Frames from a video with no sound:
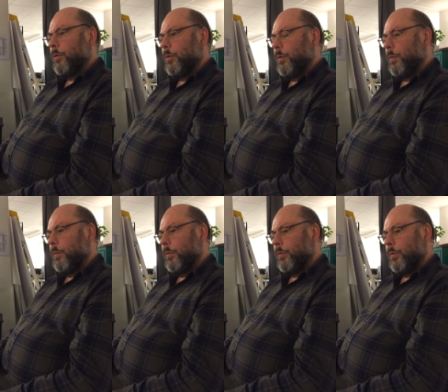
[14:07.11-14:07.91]
So,
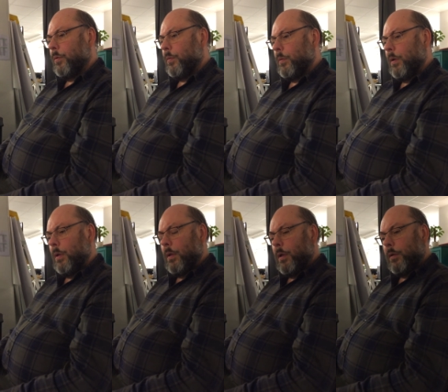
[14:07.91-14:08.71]
so,
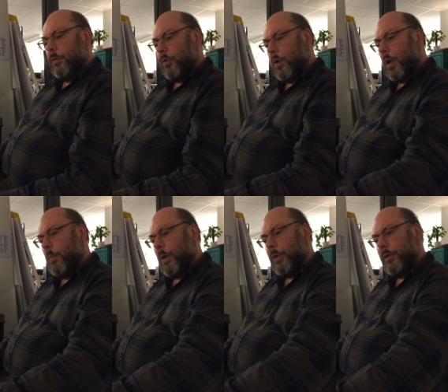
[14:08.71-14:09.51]
so
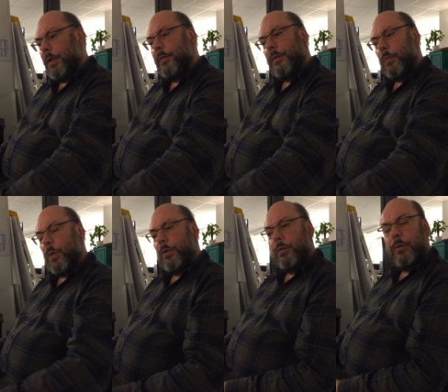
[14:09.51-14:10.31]
how much is
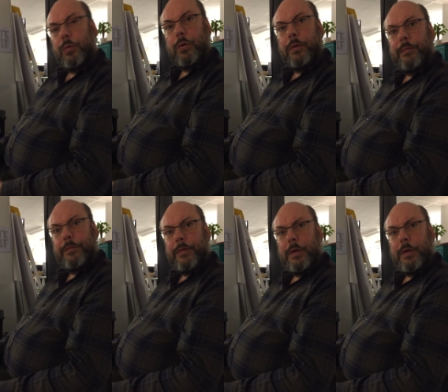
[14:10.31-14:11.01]
one sort of